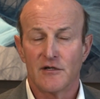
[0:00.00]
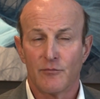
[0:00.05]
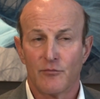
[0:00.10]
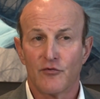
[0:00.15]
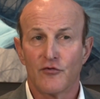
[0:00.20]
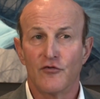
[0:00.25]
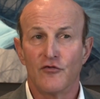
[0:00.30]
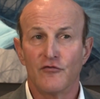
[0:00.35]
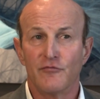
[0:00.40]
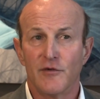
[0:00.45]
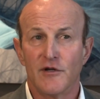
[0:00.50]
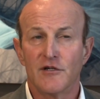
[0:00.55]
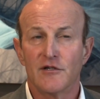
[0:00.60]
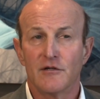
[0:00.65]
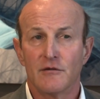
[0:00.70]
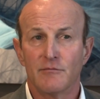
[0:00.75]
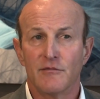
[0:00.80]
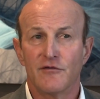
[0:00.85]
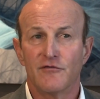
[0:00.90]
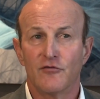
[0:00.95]
improvement
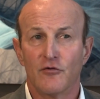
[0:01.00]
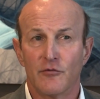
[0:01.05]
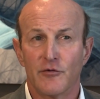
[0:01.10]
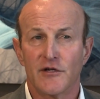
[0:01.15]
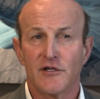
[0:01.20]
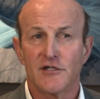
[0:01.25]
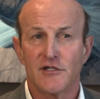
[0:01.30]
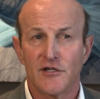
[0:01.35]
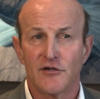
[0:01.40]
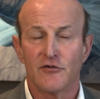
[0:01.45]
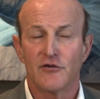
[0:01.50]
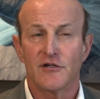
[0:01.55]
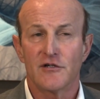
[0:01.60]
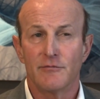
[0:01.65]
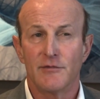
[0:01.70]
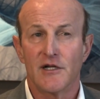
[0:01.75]
before we consider it to